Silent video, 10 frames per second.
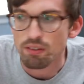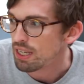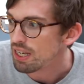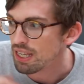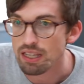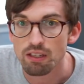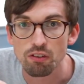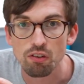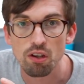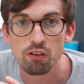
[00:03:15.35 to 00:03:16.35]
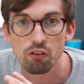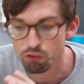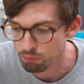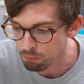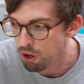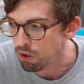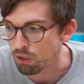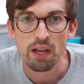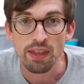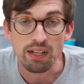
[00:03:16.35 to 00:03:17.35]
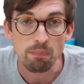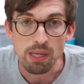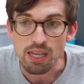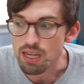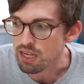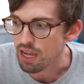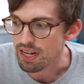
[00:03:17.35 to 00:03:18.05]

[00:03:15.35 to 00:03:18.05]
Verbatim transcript: It is small. That could be